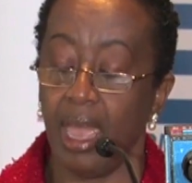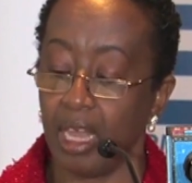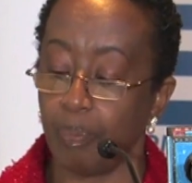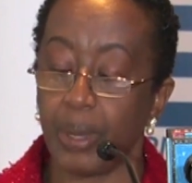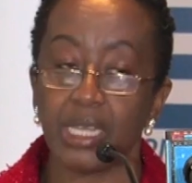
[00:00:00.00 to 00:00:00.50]

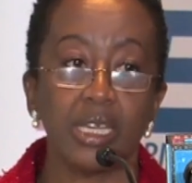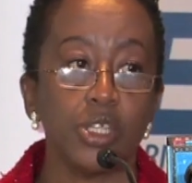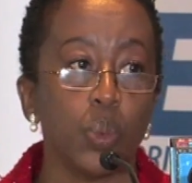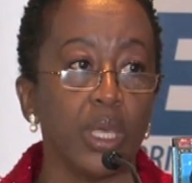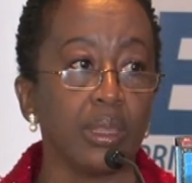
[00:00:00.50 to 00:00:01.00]
and
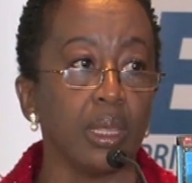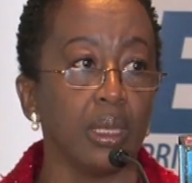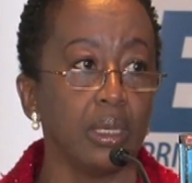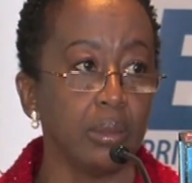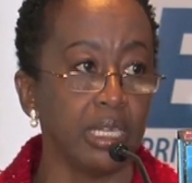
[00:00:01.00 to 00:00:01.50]
persons with
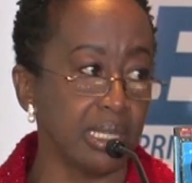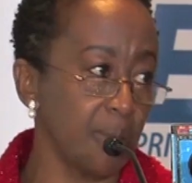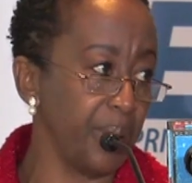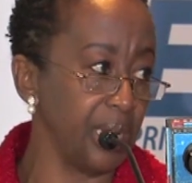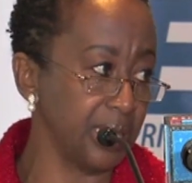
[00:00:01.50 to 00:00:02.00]

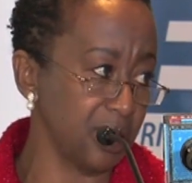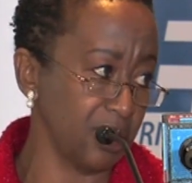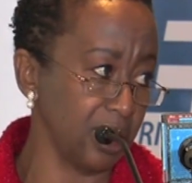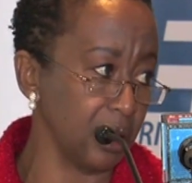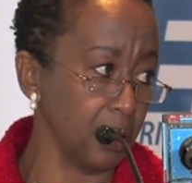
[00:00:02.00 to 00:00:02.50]

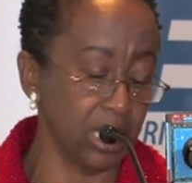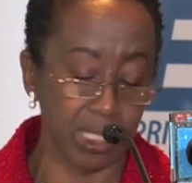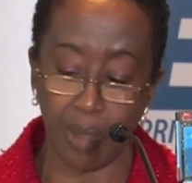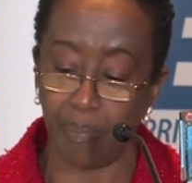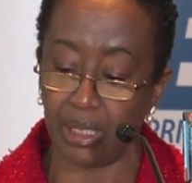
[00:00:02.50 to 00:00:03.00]
disability,
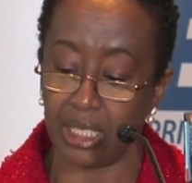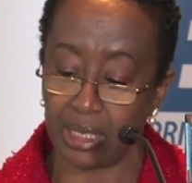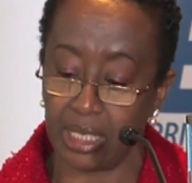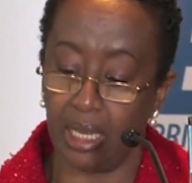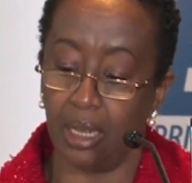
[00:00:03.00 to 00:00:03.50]

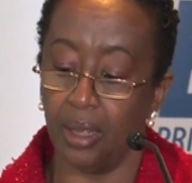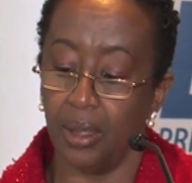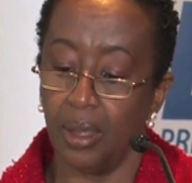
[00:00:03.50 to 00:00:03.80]
disability,